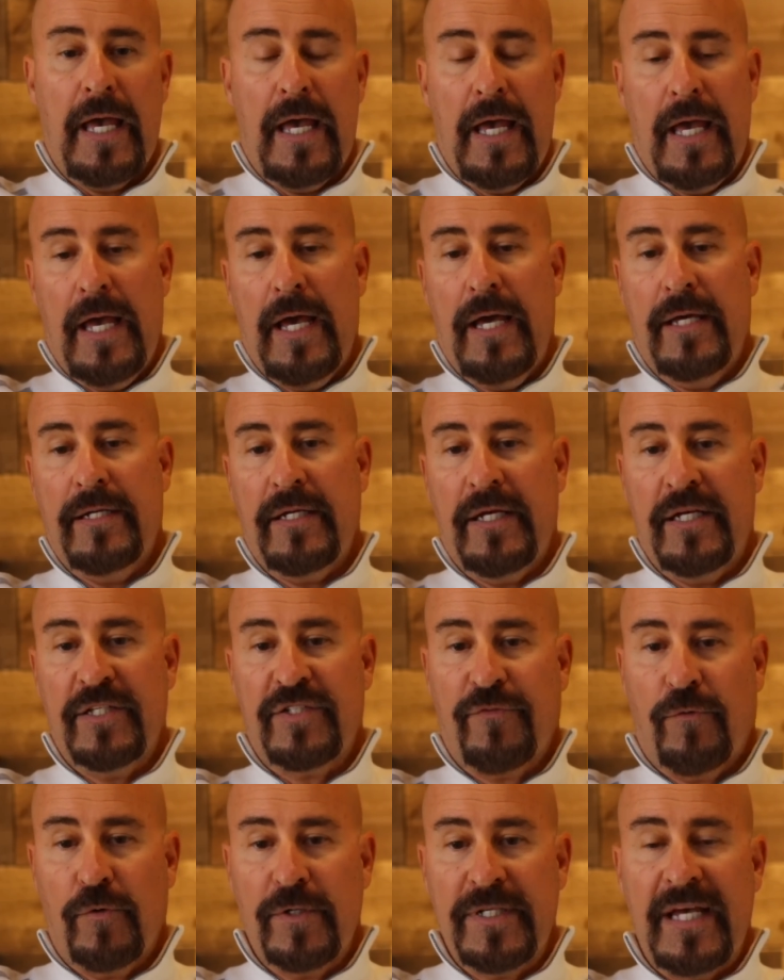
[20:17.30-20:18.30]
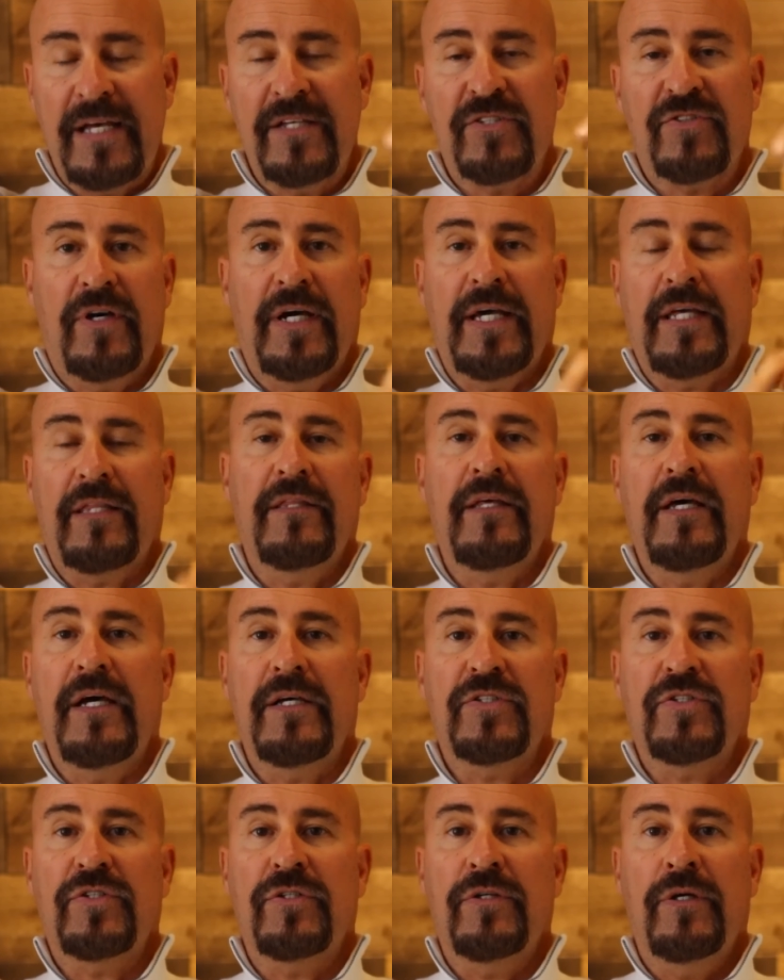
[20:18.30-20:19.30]
And it's for days like
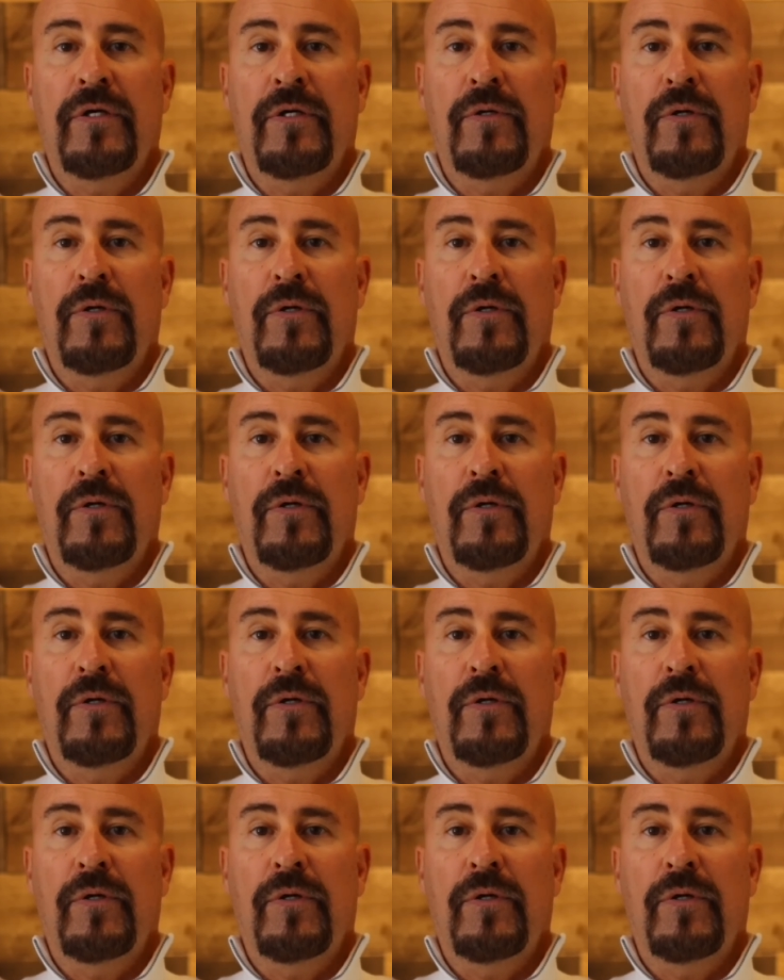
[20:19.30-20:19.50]
this.